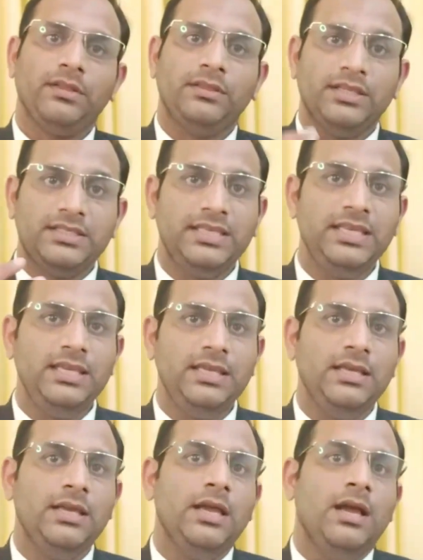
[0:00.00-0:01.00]
The
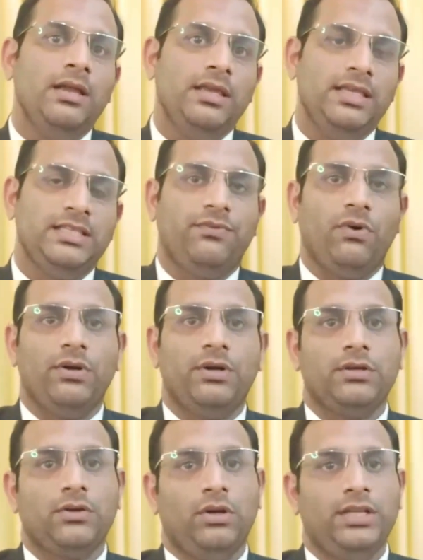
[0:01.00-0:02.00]
C is
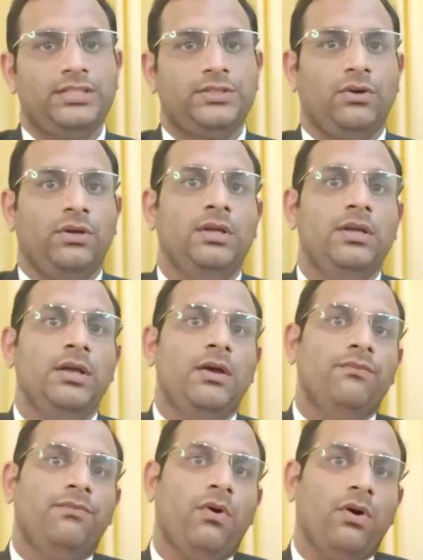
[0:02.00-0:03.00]
for cholesterol.
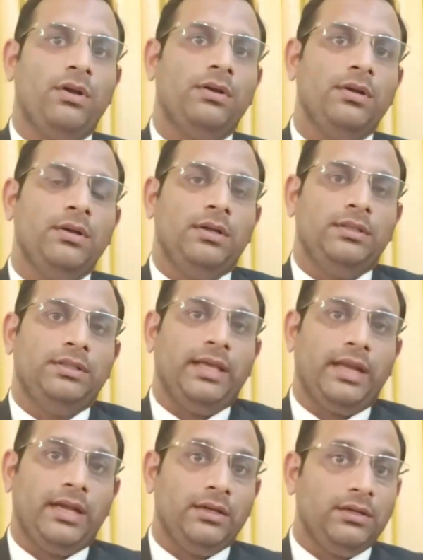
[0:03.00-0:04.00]
For
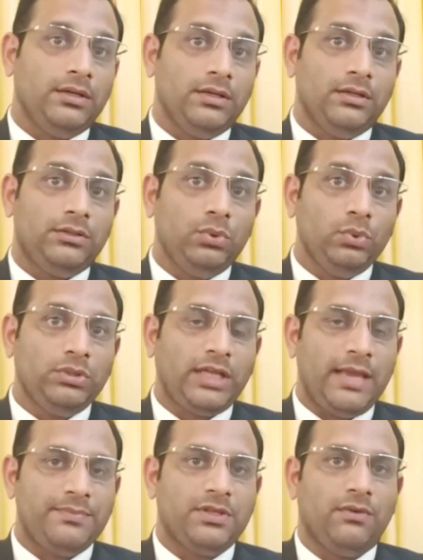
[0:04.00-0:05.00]
there are two
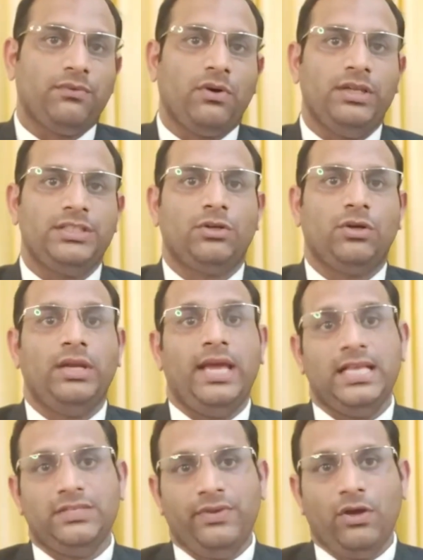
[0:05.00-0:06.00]
types of cholesterol
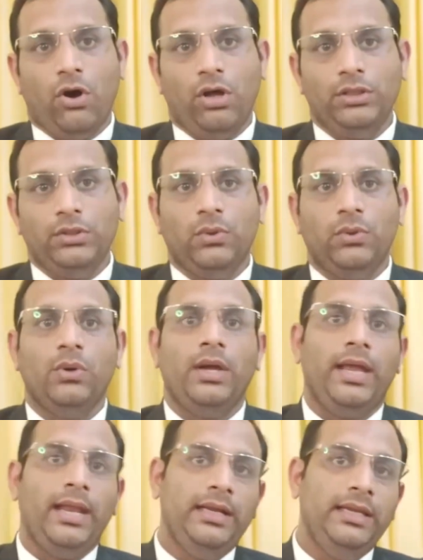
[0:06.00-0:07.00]
as we all know,
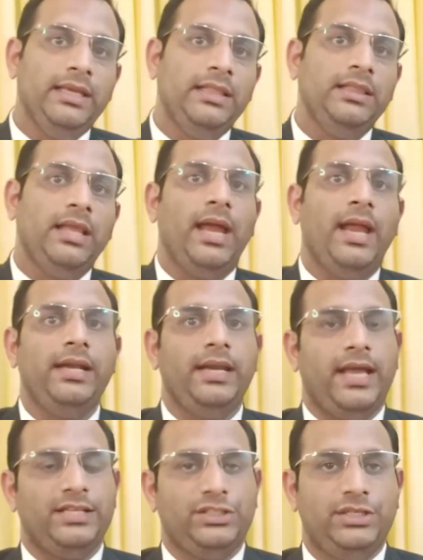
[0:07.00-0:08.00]
LDL
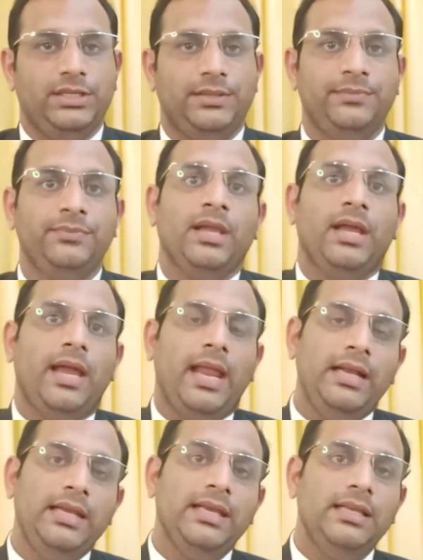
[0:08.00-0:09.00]
and HDL.
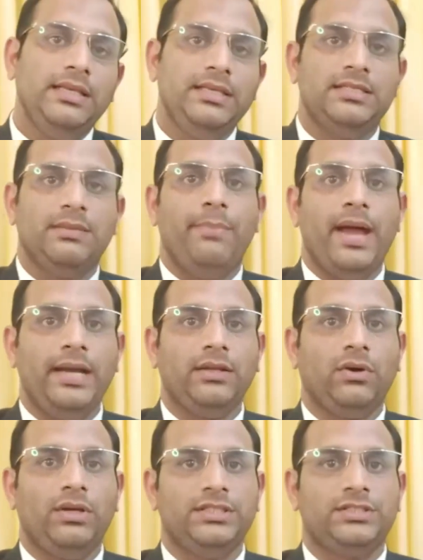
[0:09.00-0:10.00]
LDL is the
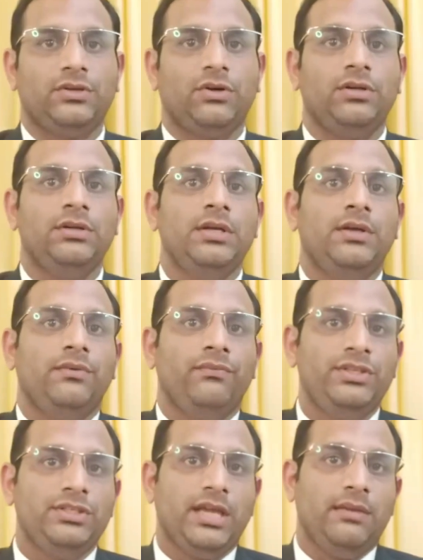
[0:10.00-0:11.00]
bad cholesterol
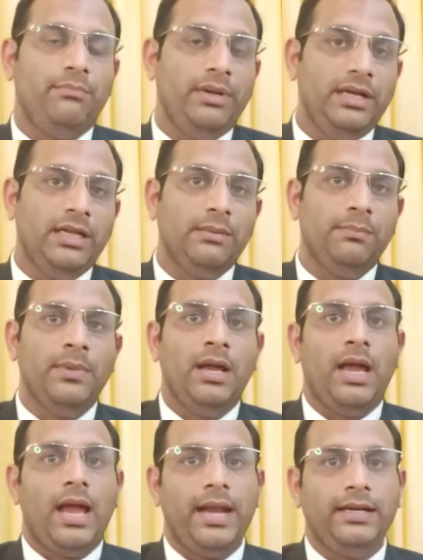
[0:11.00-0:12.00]
which can build up
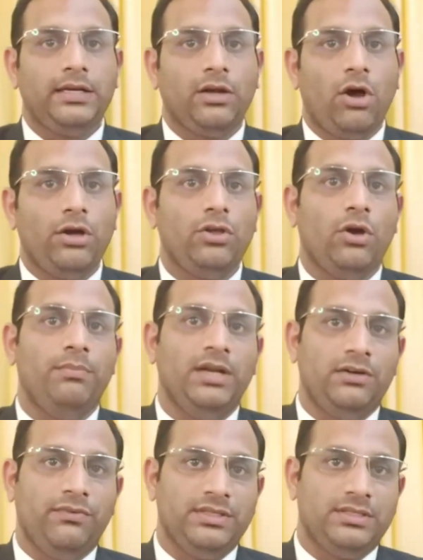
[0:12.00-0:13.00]
and clog your
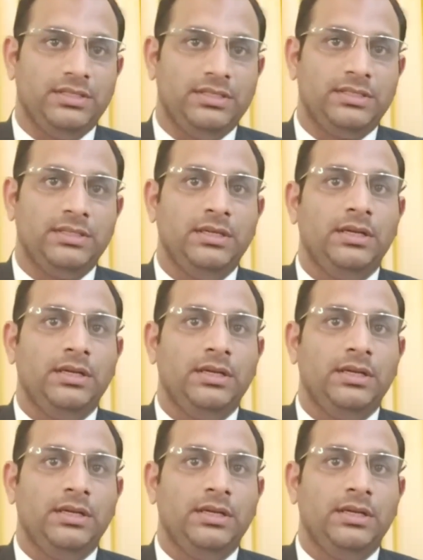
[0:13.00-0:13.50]
blood vessels.